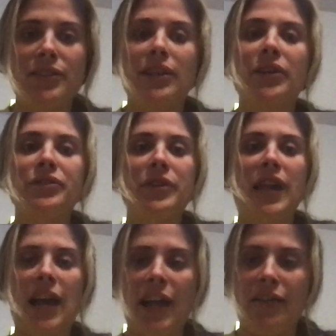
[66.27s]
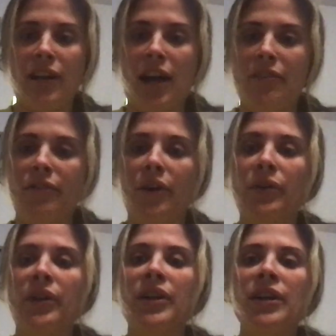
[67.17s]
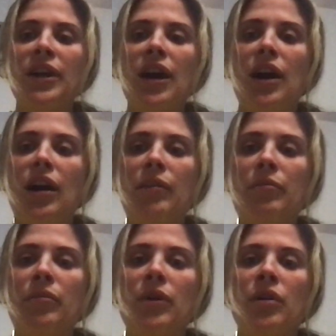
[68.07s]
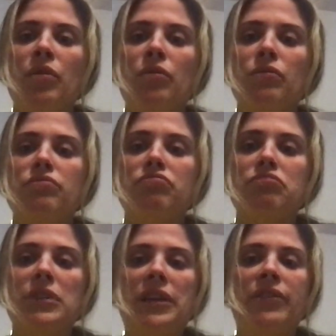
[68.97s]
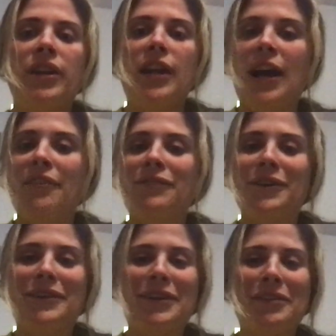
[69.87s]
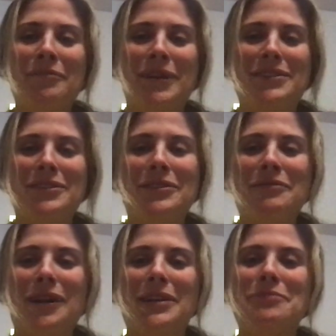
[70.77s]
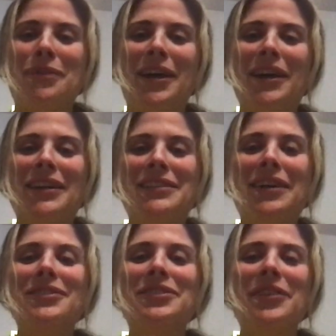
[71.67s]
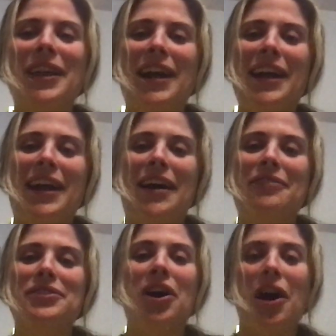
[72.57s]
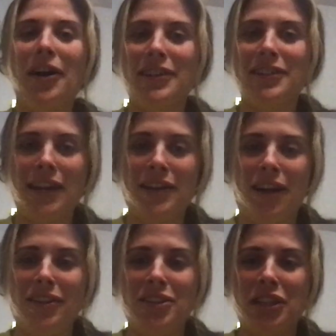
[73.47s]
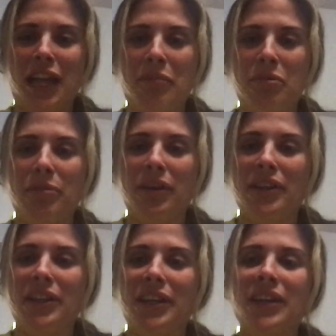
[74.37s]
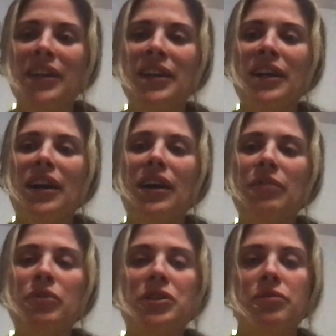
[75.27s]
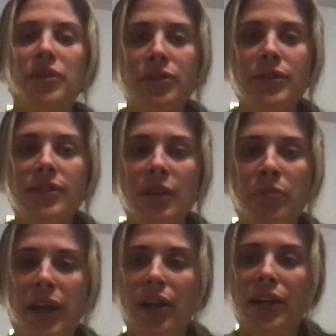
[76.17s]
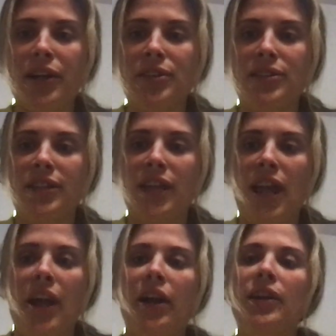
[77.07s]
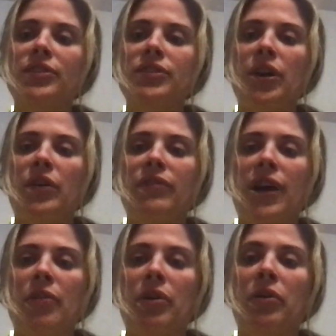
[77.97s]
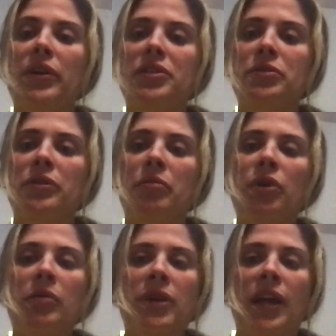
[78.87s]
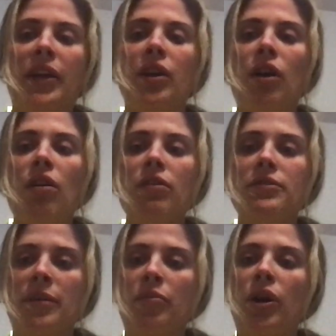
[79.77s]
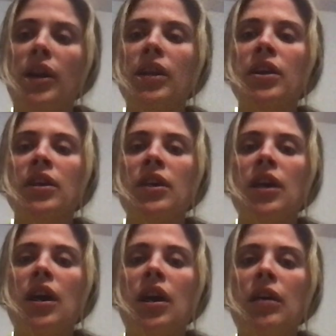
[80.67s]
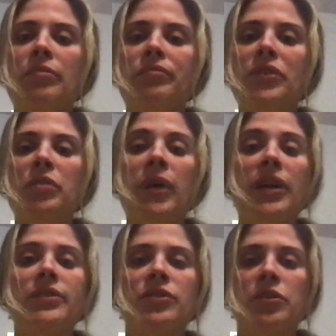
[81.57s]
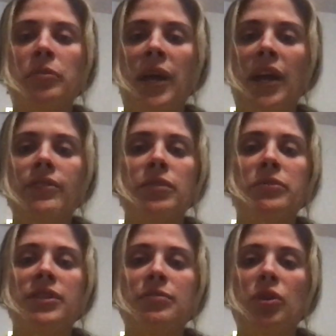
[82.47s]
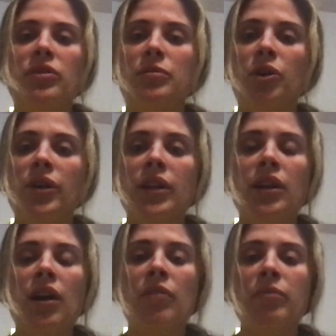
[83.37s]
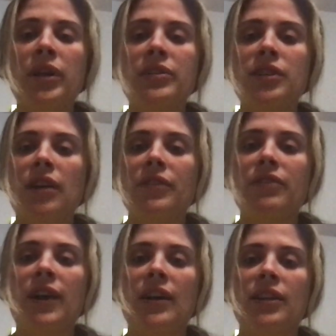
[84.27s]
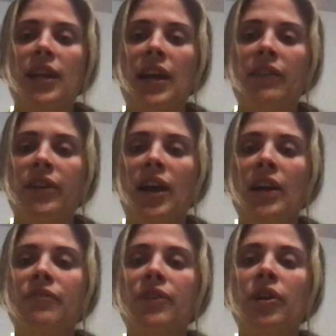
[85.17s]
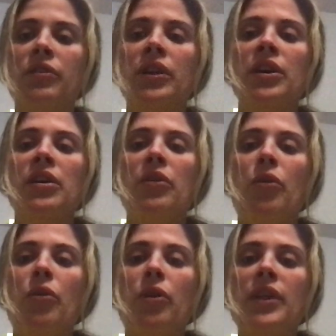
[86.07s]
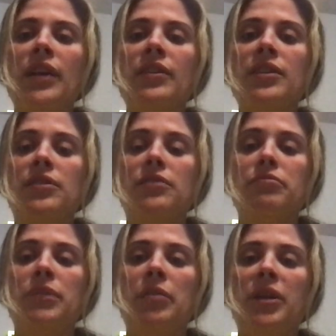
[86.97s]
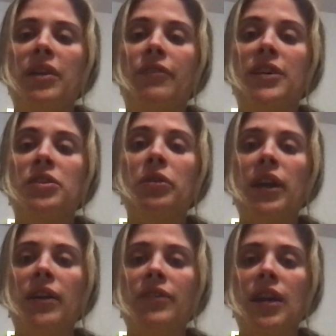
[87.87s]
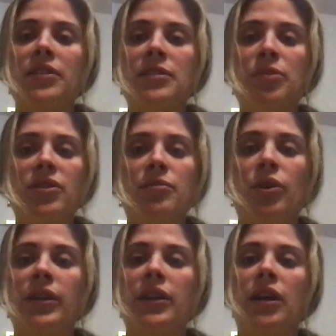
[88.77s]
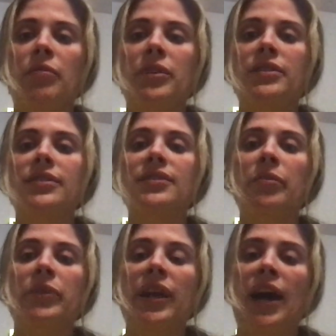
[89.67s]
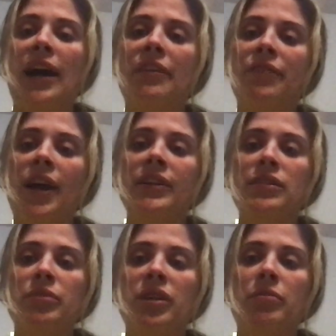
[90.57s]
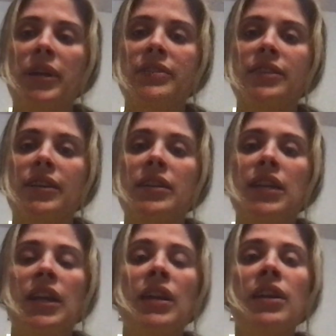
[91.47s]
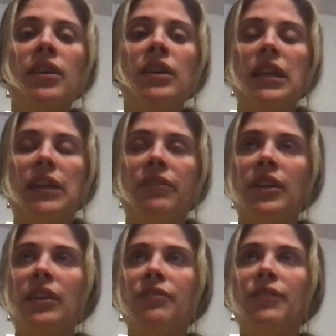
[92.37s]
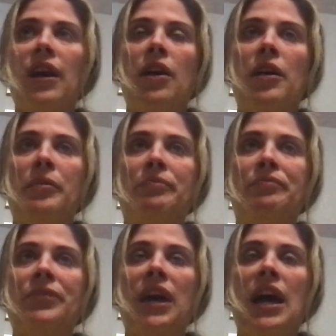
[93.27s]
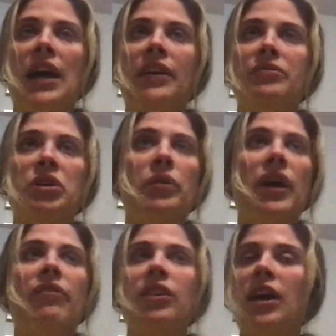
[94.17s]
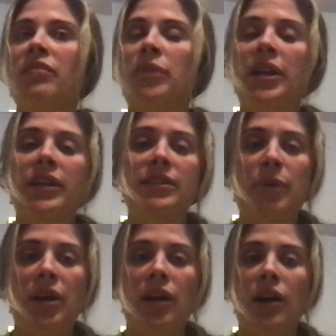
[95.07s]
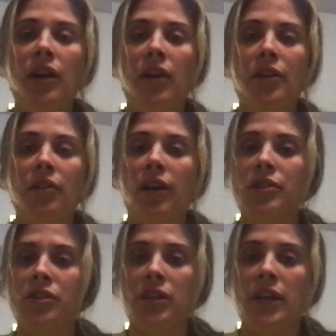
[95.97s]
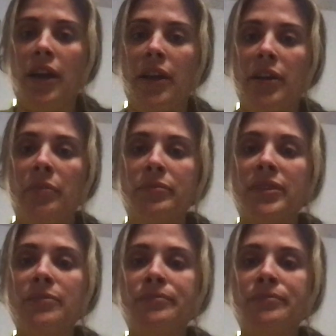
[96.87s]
It tells you that I have an iPhone. Even an iPhone couldn't mean too much, but it tells you that I have talk and technology capability, which reduces some barriers to care. So if I were going to an appointment, I could call someone. You might assume I have some disposable income based off the fact that I have an iPhone, or that maybe if I don't have that disposable income, this is something I find to be a basic need, even if I don't have a lot of money to spend on other luxury items.